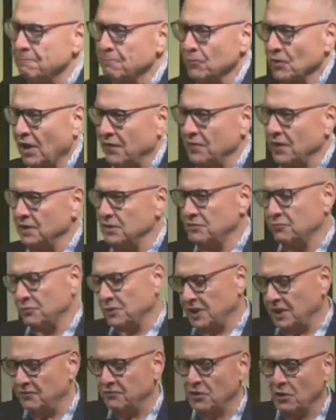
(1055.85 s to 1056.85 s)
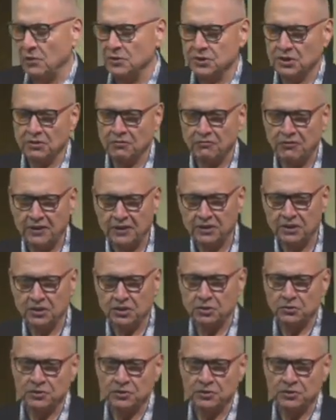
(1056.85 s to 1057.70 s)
and then forgive those that offended you,